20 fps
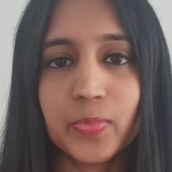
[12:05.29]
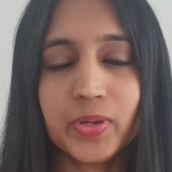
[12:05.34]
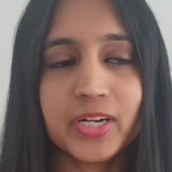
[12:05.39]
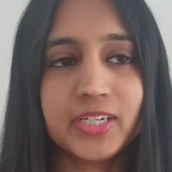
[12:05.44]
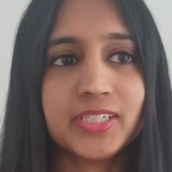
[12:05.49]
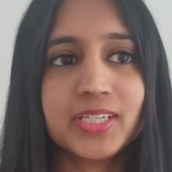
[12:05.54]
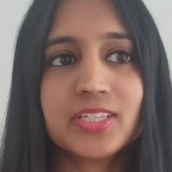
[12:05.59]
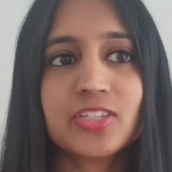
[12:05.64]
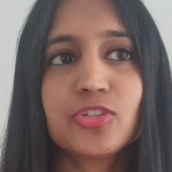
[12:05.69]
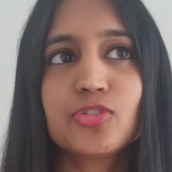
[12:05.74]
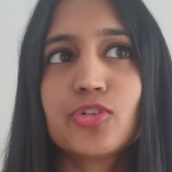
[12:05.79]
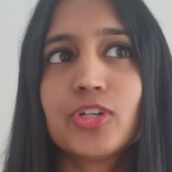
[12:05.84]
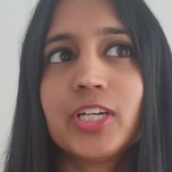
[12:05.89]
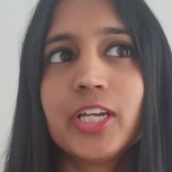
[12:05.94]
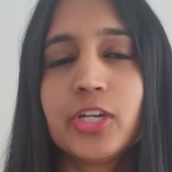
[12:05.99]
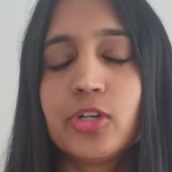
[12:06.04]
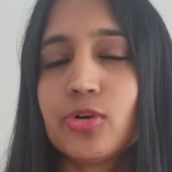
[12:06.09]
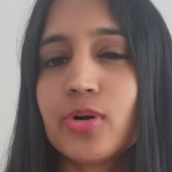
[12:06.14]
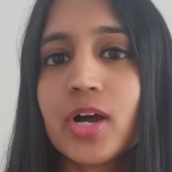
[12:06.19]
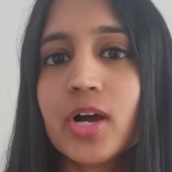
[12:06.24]
but it doesn't
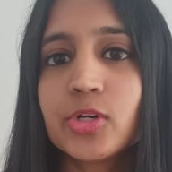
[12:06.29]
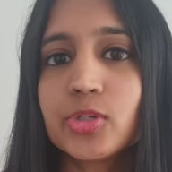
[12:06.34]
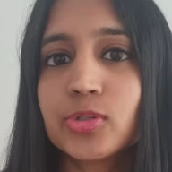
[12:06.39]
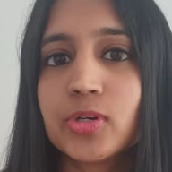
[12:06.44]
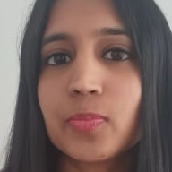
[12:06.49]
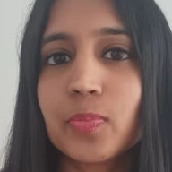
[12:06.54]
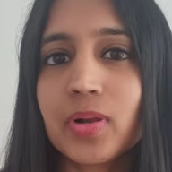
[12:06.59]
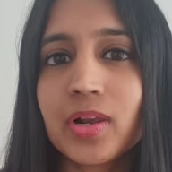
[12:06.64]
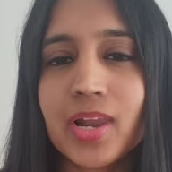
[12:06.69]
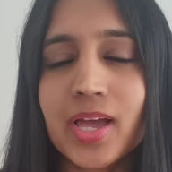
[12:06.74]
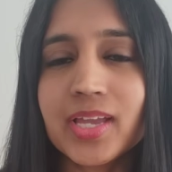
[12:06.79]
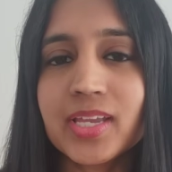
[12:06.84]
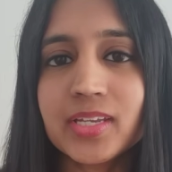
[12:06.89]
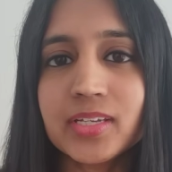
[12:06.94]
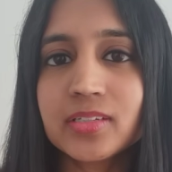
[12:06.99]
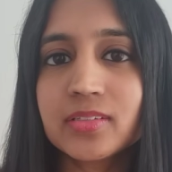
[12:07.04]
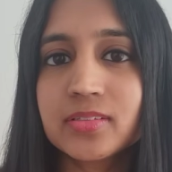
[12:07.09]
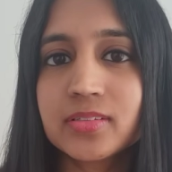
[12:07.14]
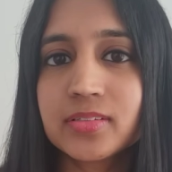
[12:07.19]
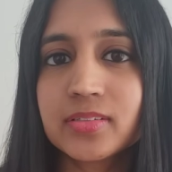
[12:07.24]
really know how to apply
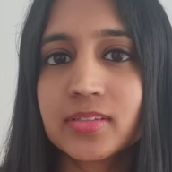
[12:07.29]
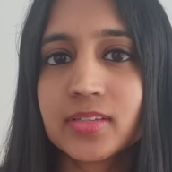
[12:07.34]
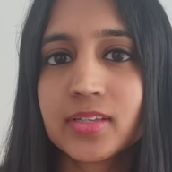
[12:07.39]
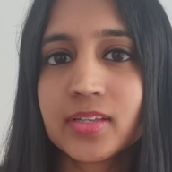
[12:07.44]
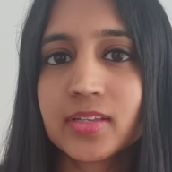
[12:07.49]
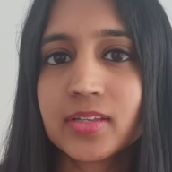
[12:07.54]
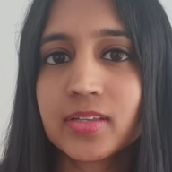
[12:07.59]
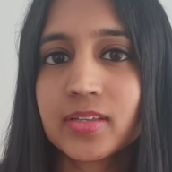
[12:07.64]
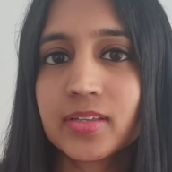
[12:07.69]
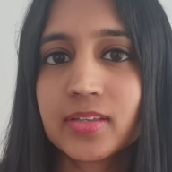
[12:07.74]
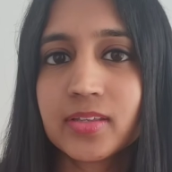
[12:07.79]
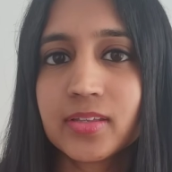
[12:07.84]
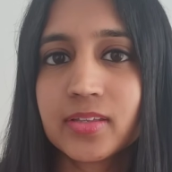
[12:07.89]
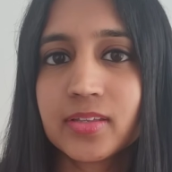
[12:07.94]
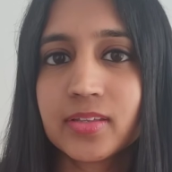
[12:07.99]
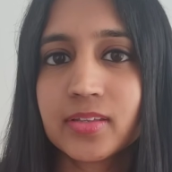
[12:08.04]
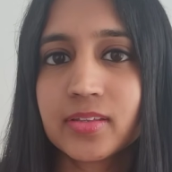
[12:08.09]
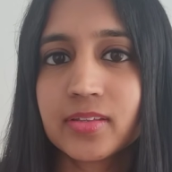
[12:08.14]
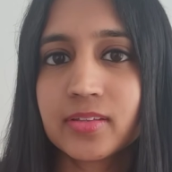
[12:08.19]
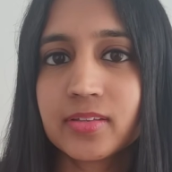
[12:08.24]
it
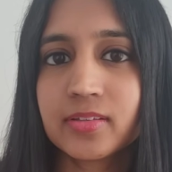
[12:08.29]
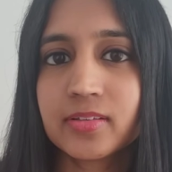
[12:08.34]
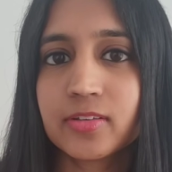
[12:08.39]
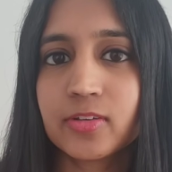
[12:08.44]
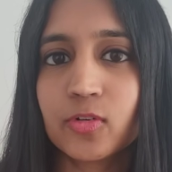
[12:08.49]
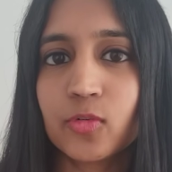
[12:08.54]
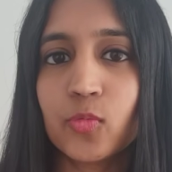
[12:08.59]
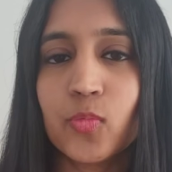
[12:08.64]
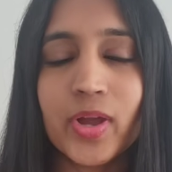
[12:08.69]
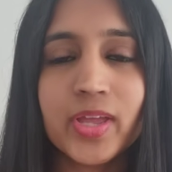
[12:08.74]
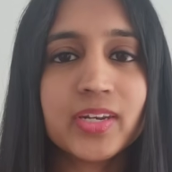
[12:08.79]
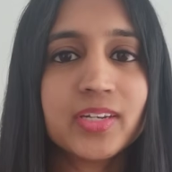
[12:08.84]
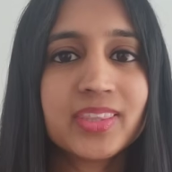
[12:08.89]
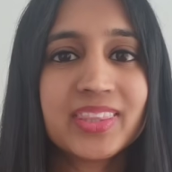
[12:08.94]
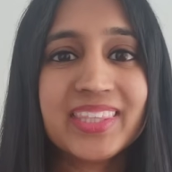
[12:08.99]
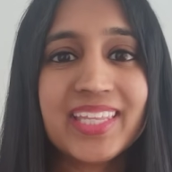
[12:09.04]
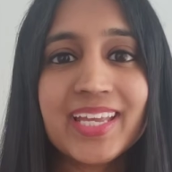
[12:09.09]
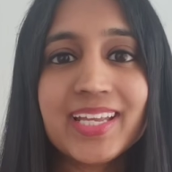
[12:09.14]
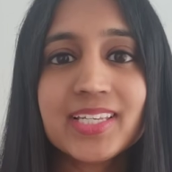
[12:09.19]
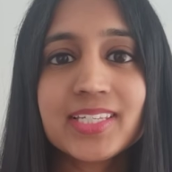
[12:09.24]

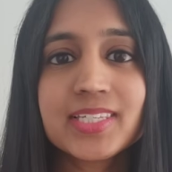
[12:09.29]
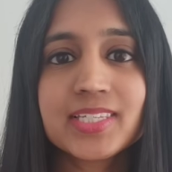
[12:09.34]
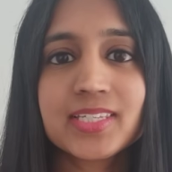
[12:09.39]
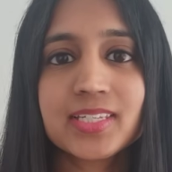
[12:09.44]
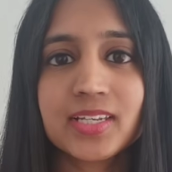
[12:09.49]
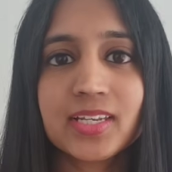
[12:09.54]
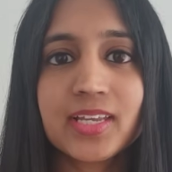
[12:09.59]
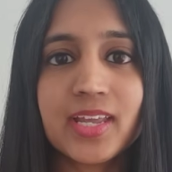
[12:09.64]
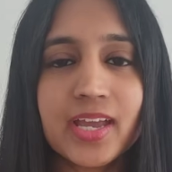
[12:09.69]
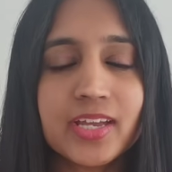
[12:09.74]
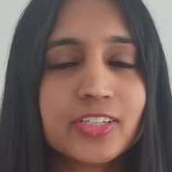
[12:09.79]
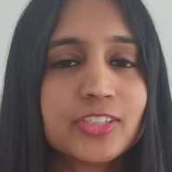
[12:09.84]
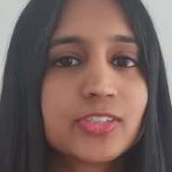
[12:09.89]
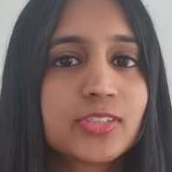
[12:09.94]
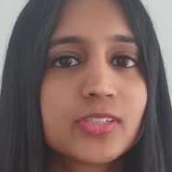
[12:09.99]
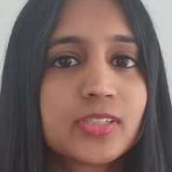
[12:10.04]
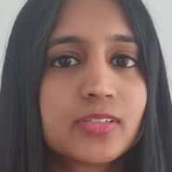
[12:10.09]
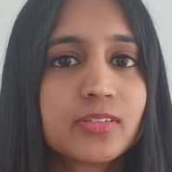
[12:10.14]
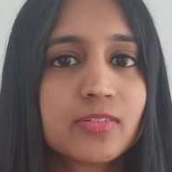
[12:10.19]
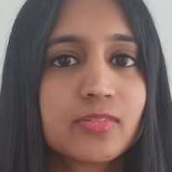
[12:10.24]
when things
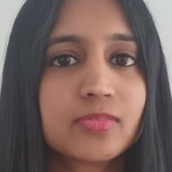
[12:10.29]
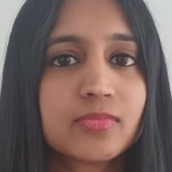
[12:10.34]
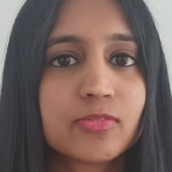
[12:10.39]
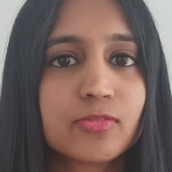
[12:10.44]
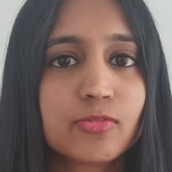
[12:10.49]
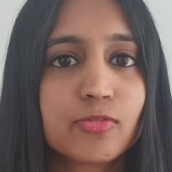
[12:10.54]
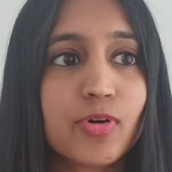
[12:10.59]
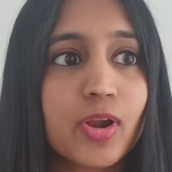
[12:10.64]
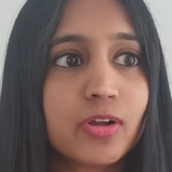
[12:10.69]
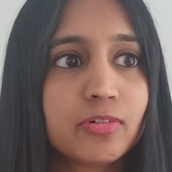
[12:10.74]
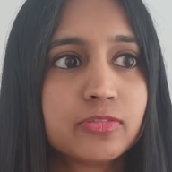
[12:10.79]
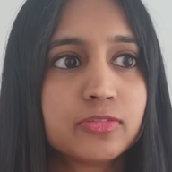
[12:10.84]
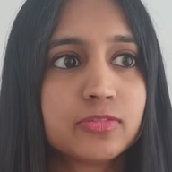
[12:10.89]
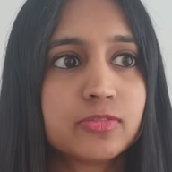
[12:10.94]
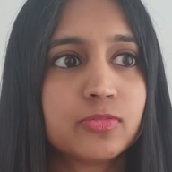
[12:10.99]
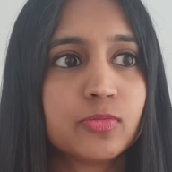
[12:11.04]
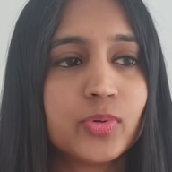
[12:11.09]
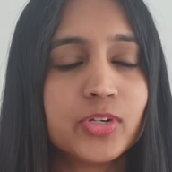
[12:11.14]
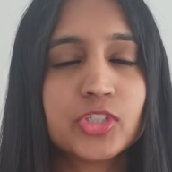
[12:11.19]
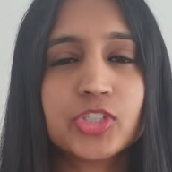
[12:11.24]
get
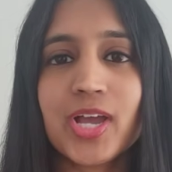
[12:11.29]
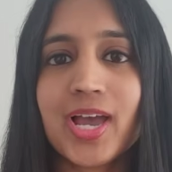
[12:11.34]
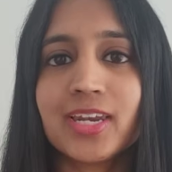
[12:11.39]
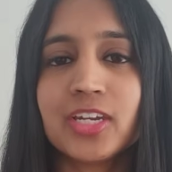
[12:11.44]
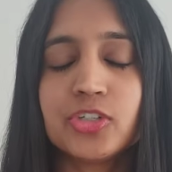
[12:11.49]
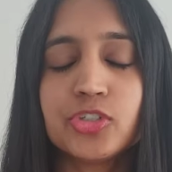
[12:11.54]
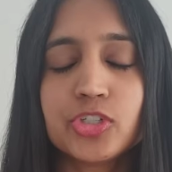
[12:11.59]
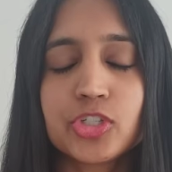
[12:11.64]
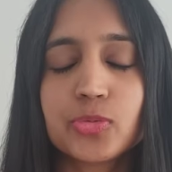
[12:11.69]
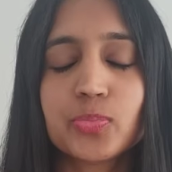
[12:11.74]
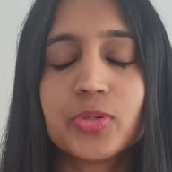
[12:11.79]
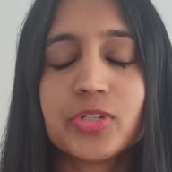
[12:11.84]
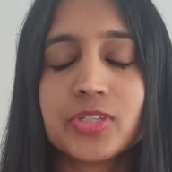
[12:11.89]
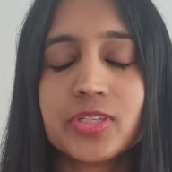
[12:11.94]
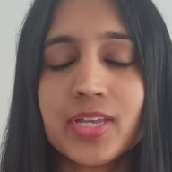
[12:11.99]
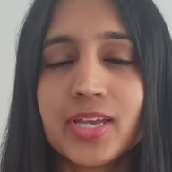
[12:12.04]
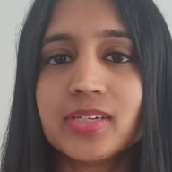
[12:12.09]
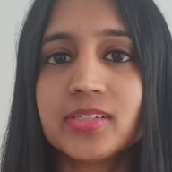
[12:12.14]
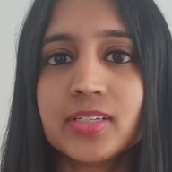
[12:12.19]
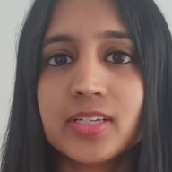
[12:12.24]
rough, when challenges
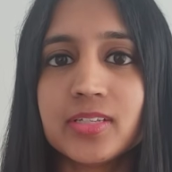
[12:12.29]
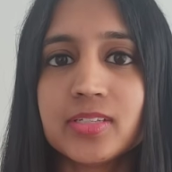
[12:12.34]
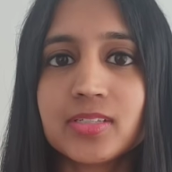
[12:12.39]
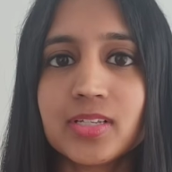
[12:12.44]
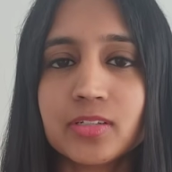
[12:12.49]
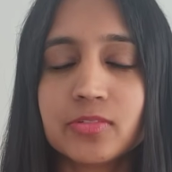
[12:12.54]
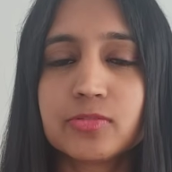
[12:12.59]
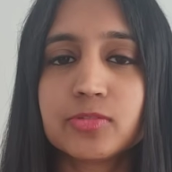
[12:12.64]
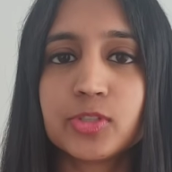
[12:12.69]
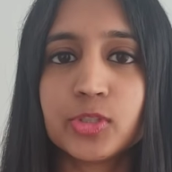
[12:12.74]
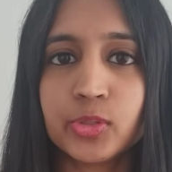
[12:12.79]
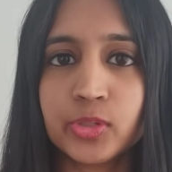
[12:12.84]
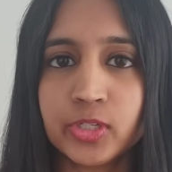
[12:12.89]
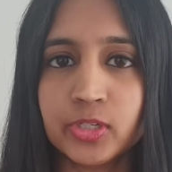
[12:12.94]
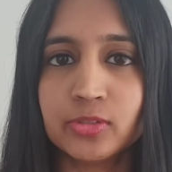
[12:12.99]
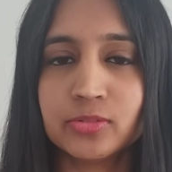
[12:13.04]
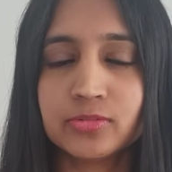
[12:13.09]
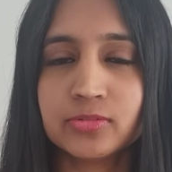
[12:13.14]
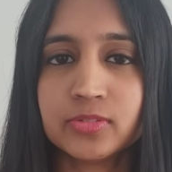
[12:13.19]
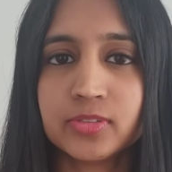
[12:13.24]
present itself to
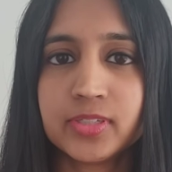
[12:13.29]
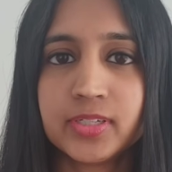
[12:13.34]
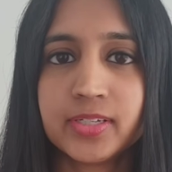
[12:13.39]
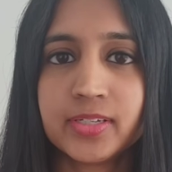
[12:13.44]
you.